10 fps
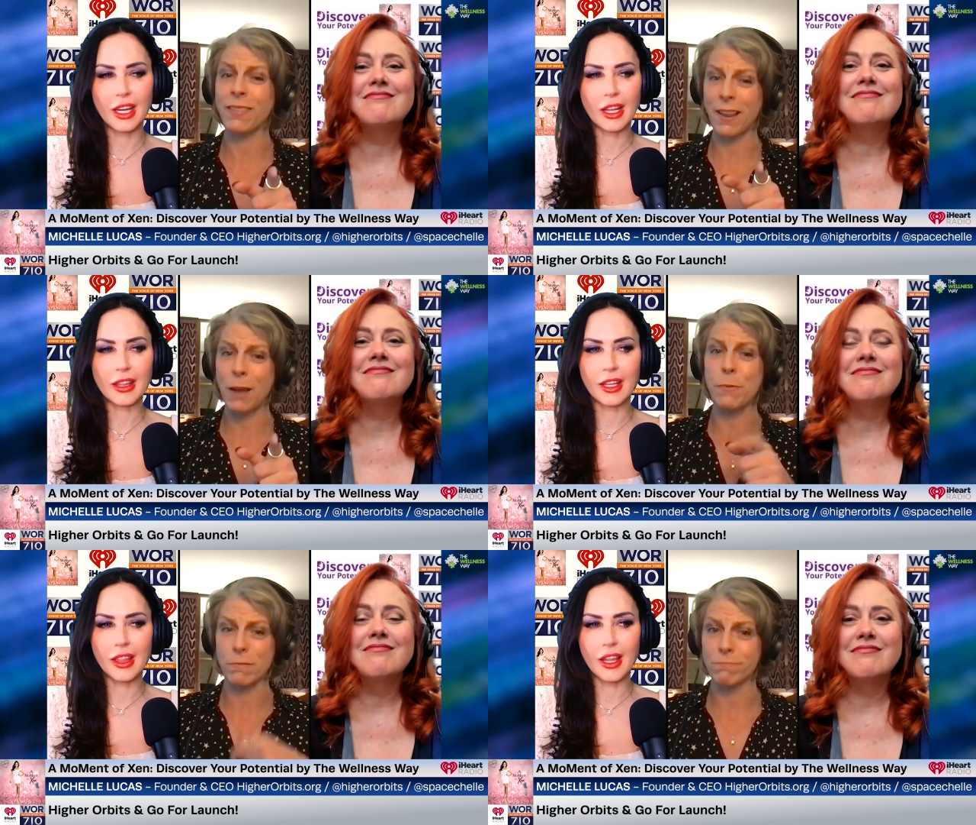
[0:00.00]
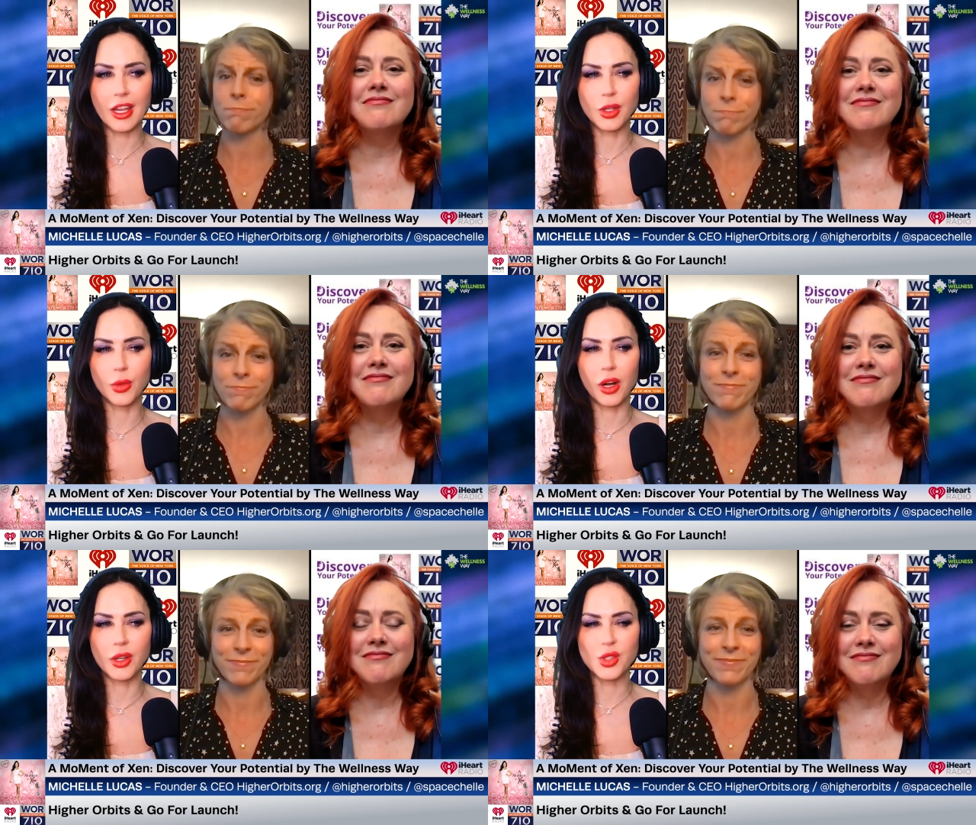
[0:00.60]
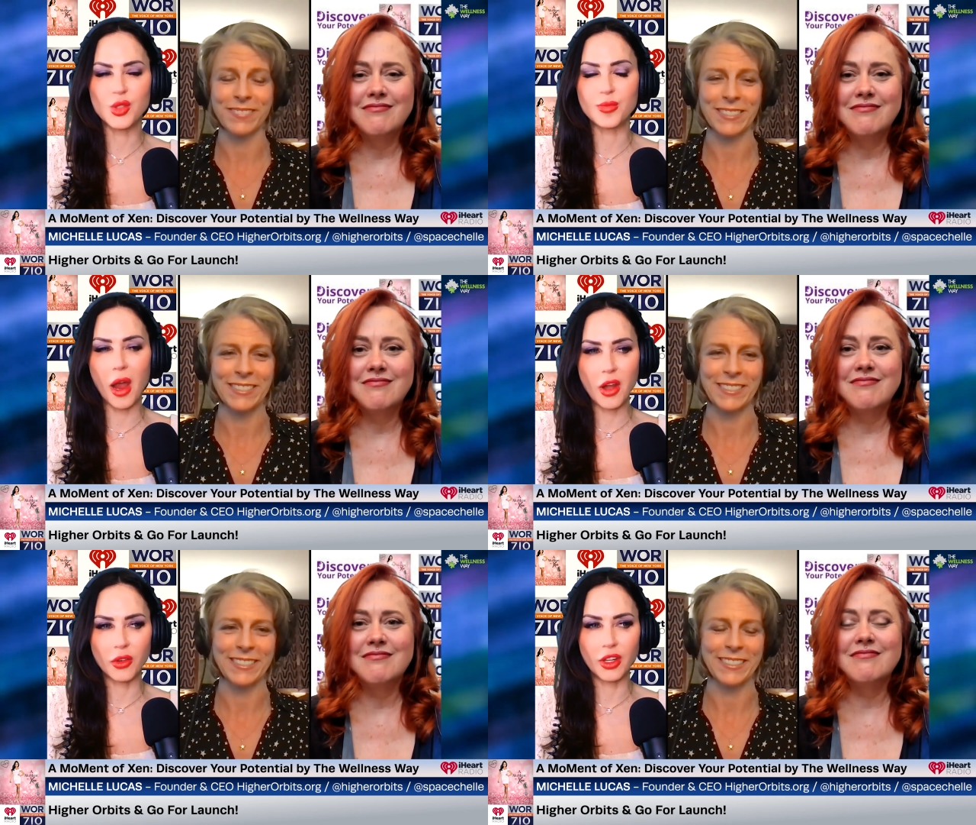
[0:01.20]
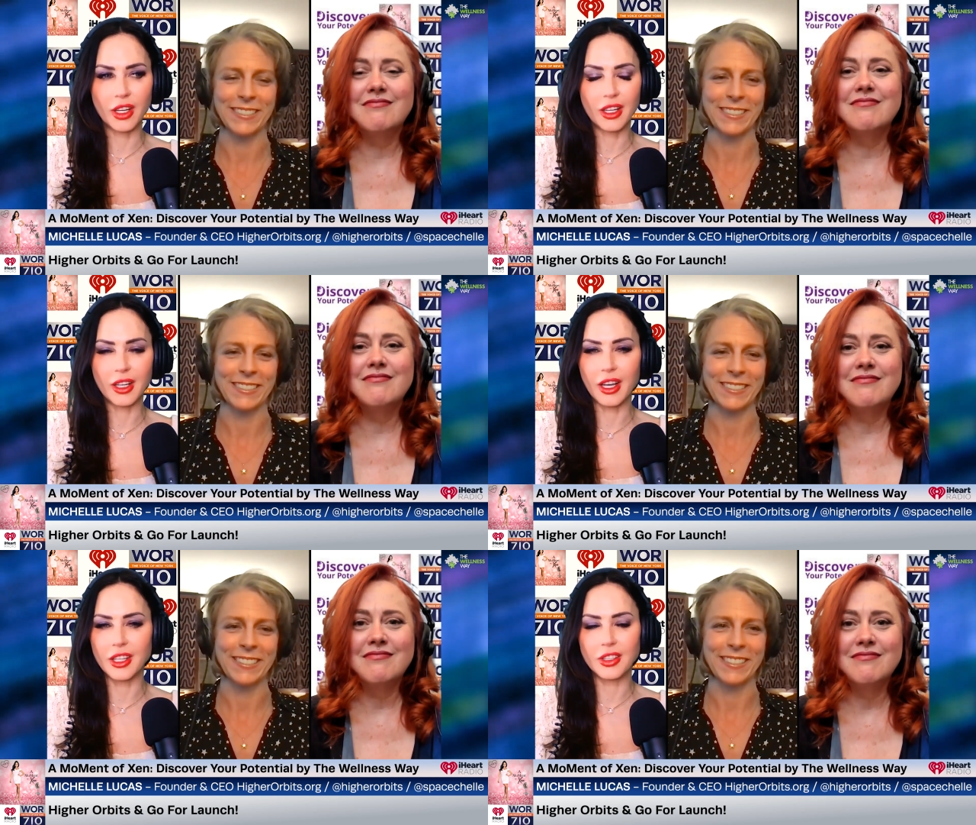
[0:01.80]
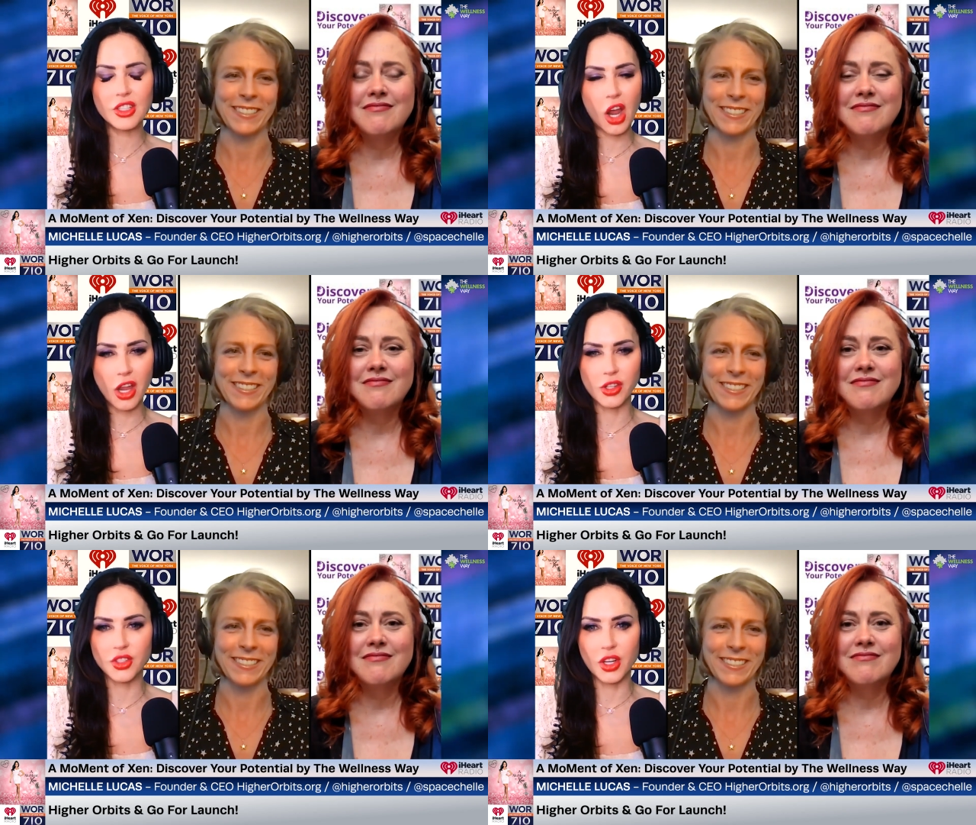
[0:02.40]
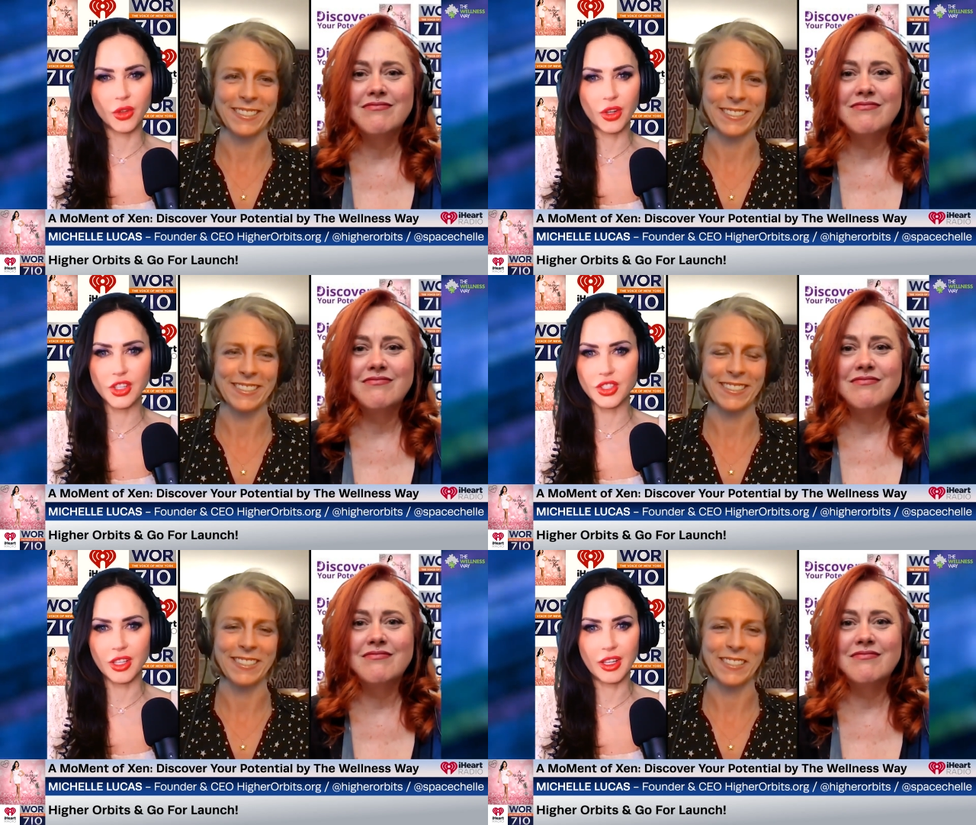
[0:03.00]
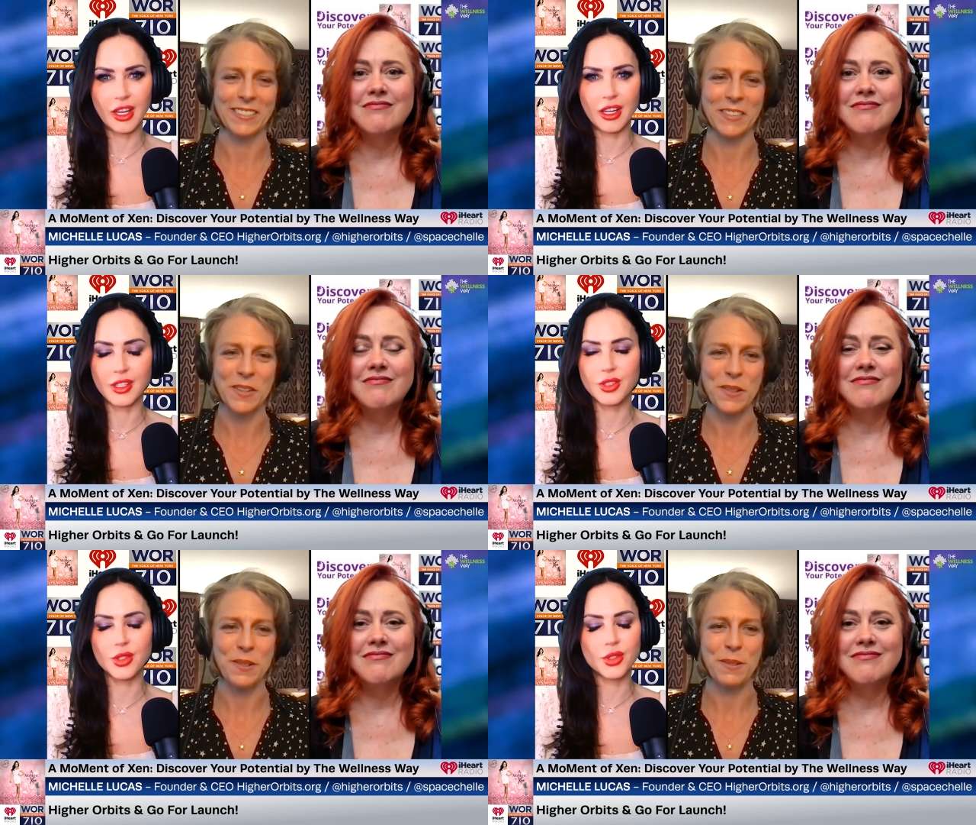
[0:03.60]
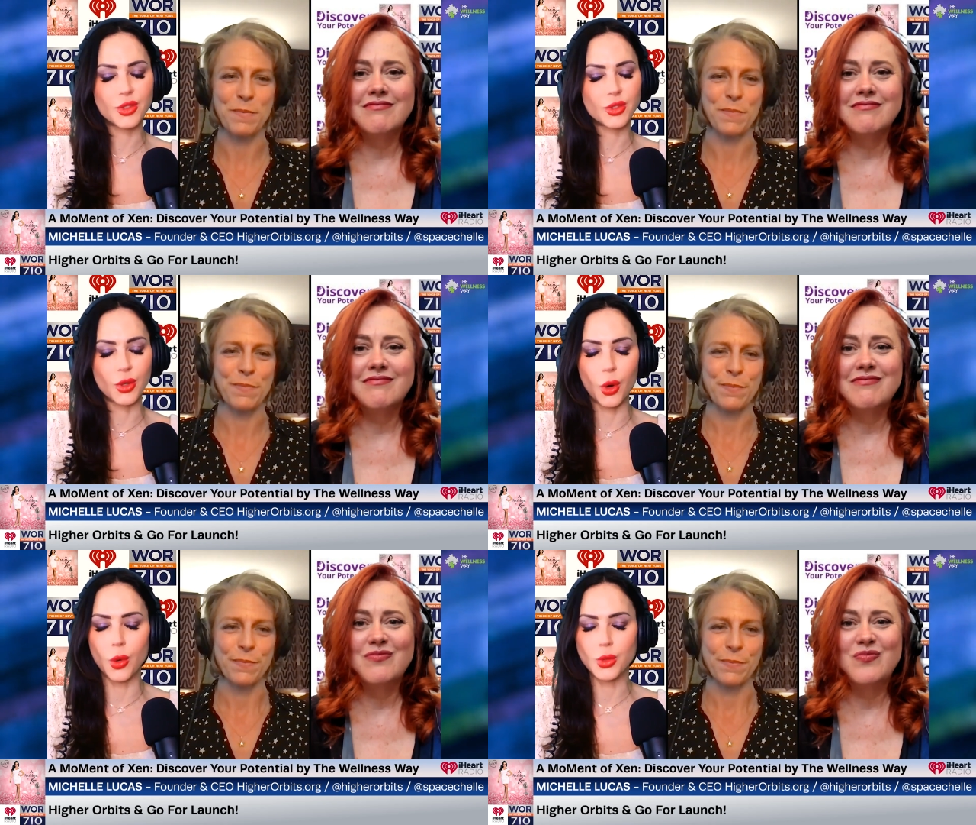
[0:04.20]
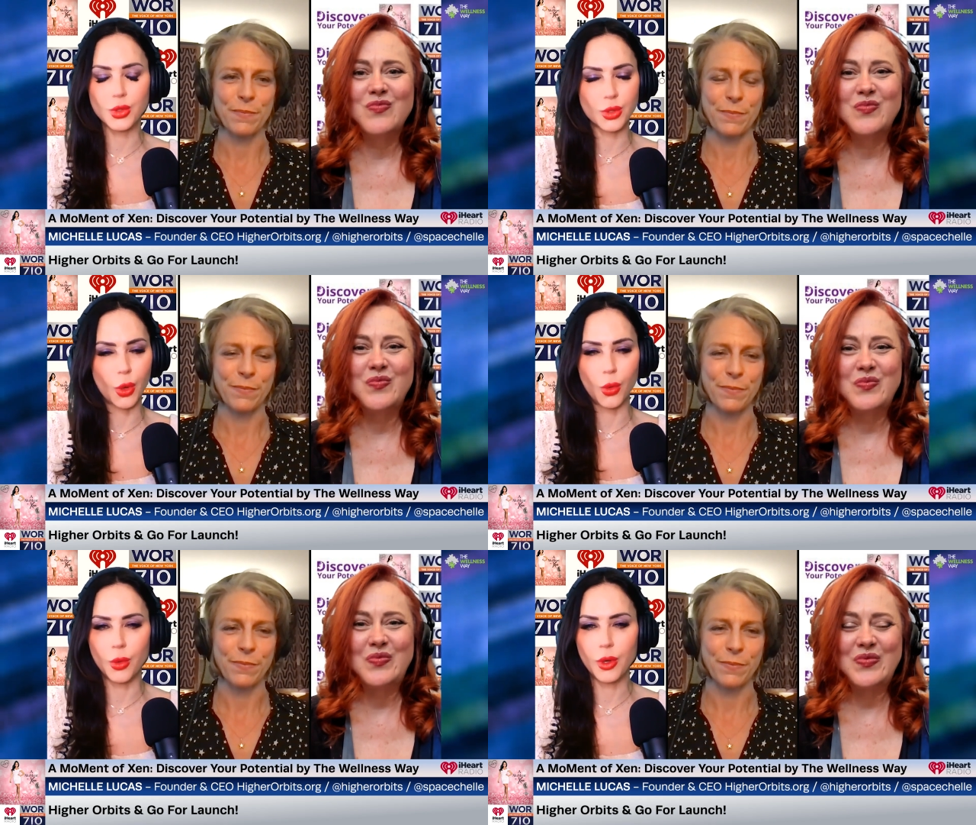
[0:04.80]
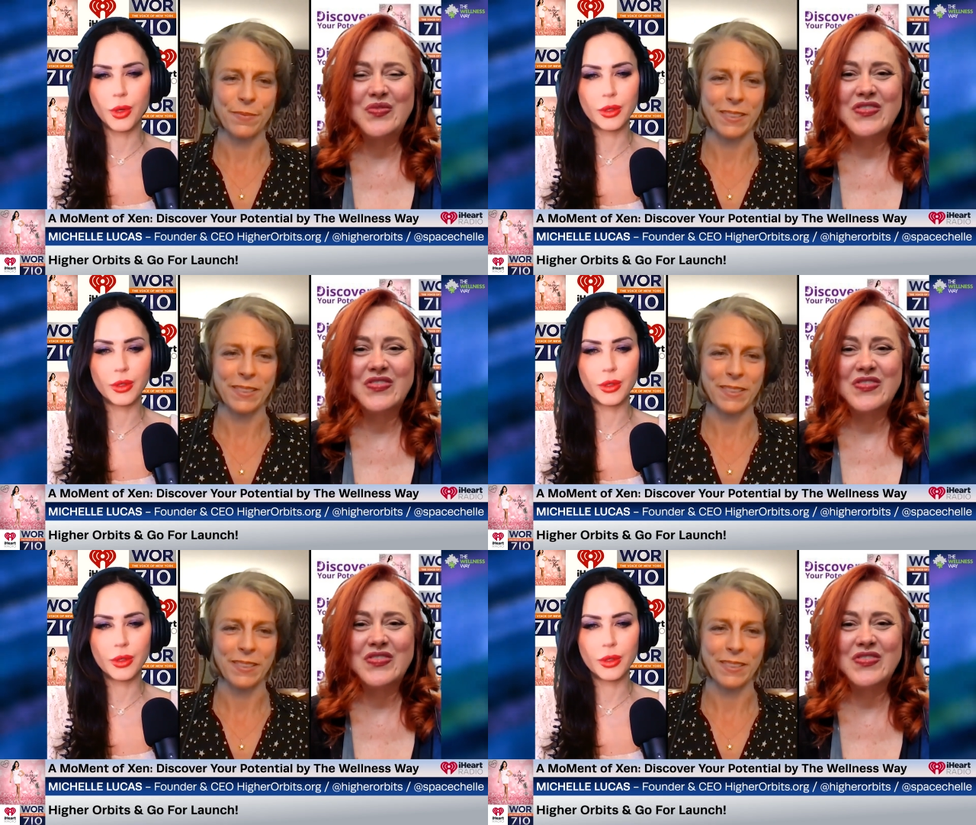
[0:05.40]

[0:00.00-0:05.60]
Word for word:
Speaker 1: And yeah. I think that you are inspiring an entire generation, and it's so, so